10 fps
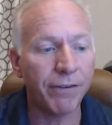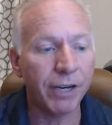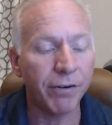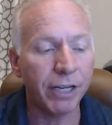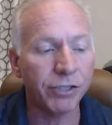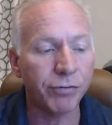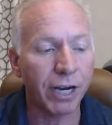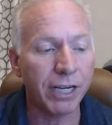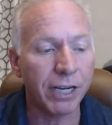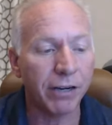Here it is
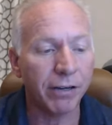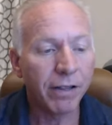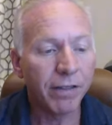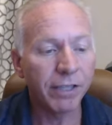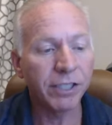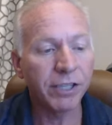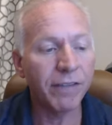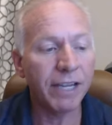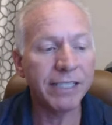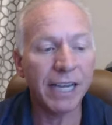right here. This is on
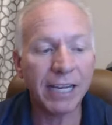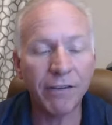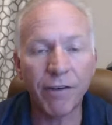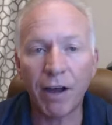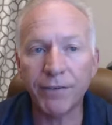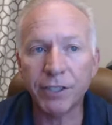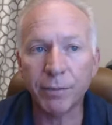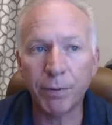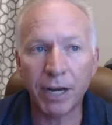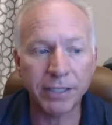the Executive Office of the
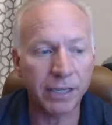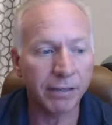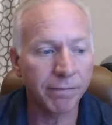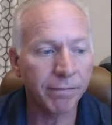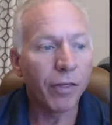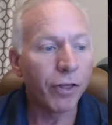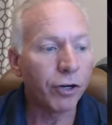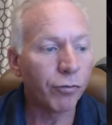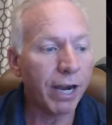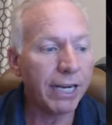President. The
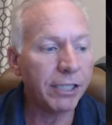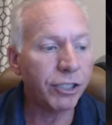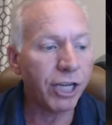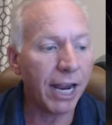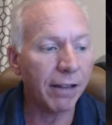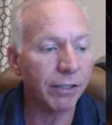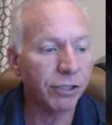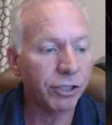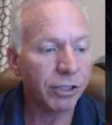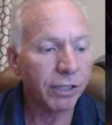great
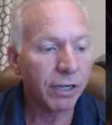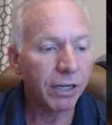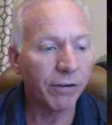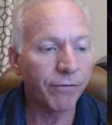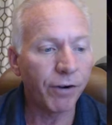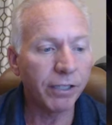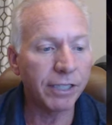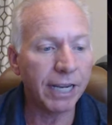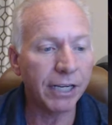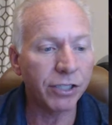challenge
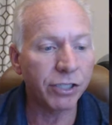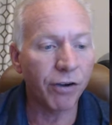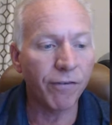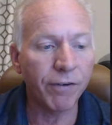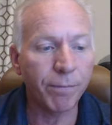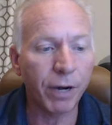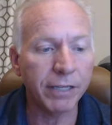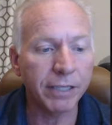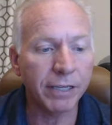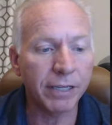confronting a conservative
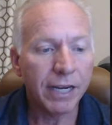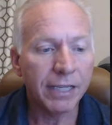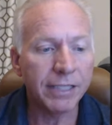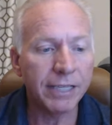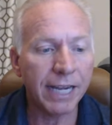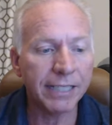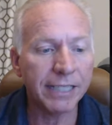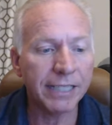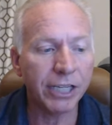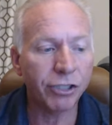president is the
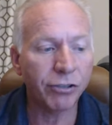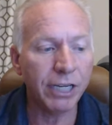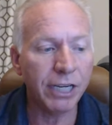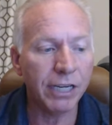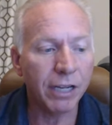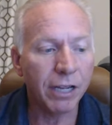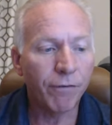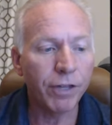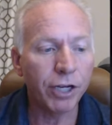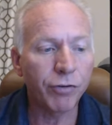existential need
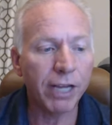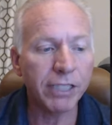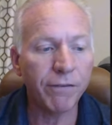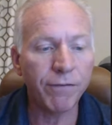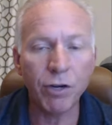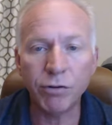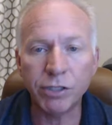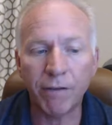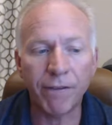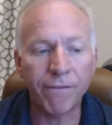for the aggressive use
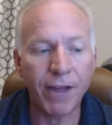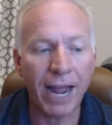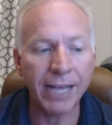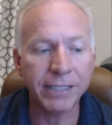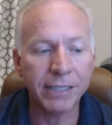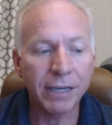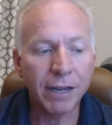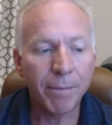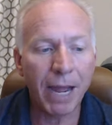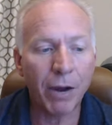of the vast
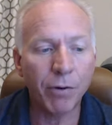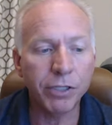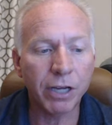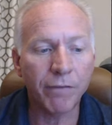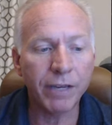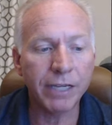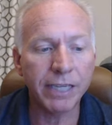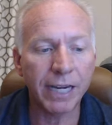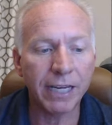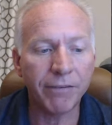powers of the
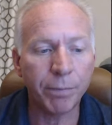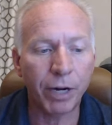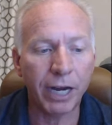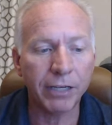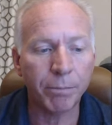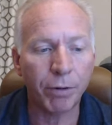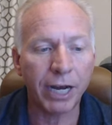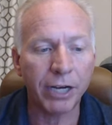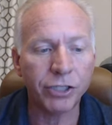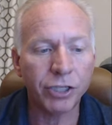executive
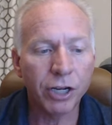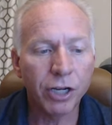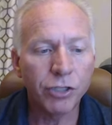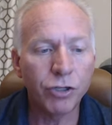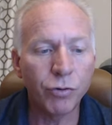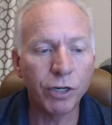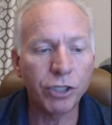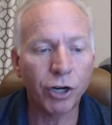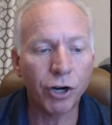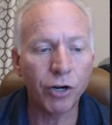branch to
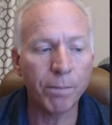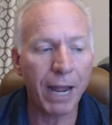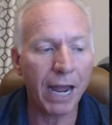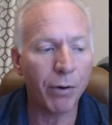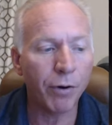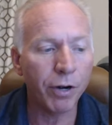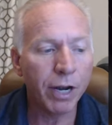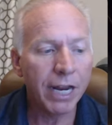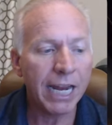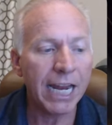return power,
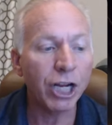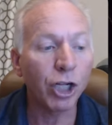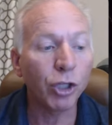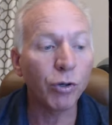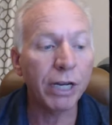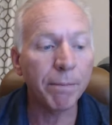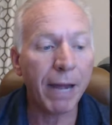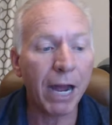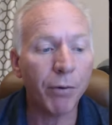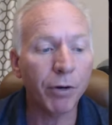including
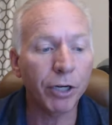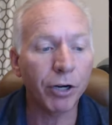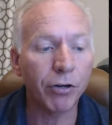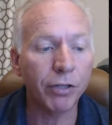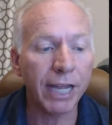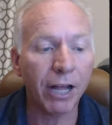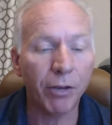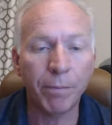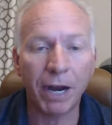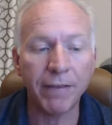power currently
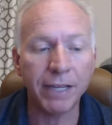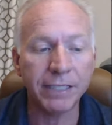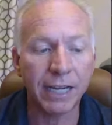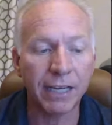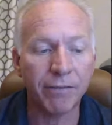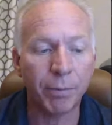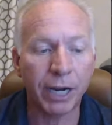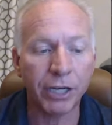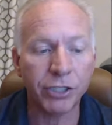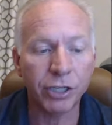held by the executive
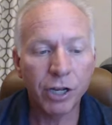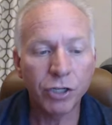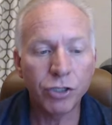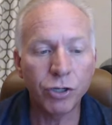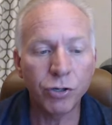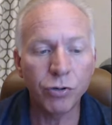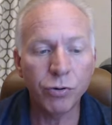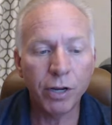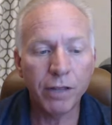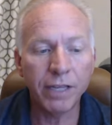branch,
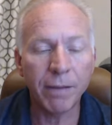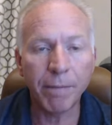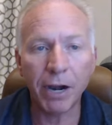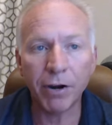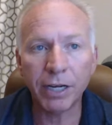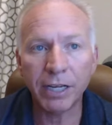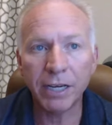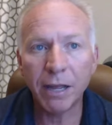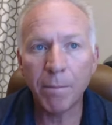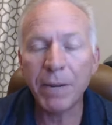to the
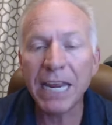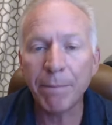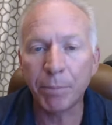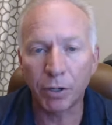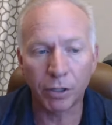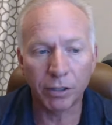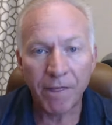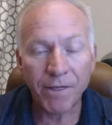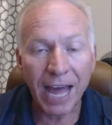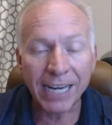American people.
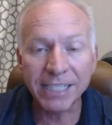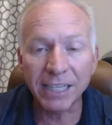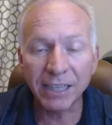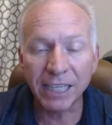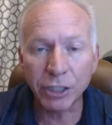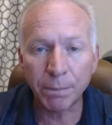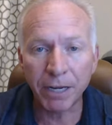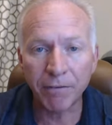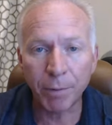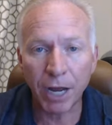That is the linchpin
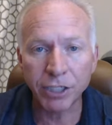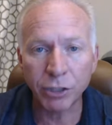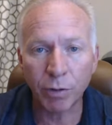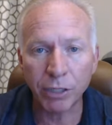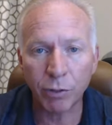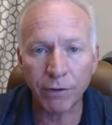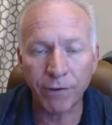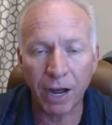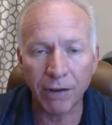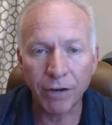of Project
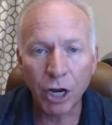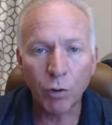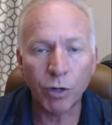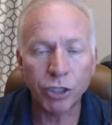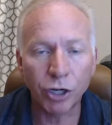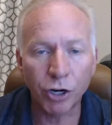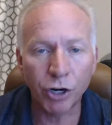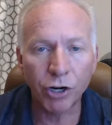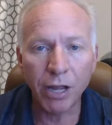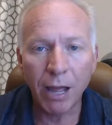2025
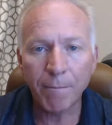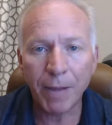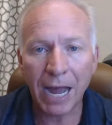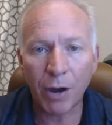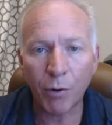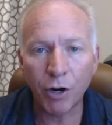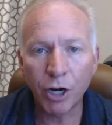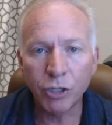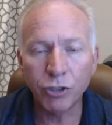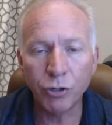return power
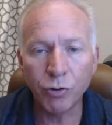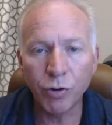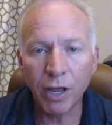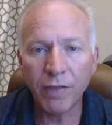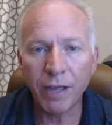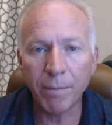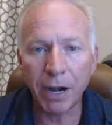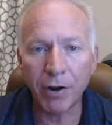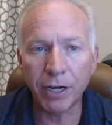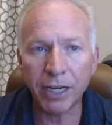to the
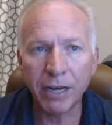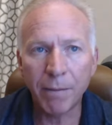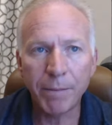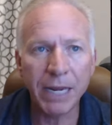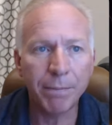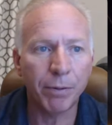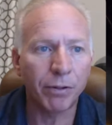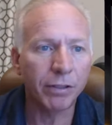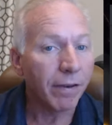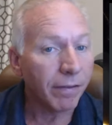American
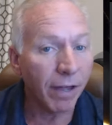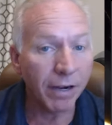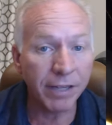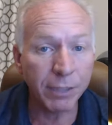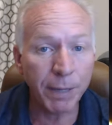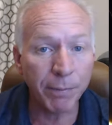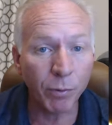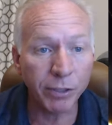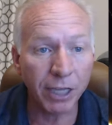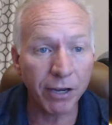people. None of these people
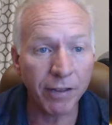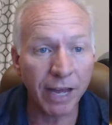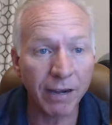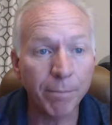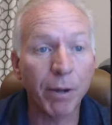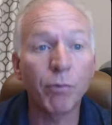will tell you that. But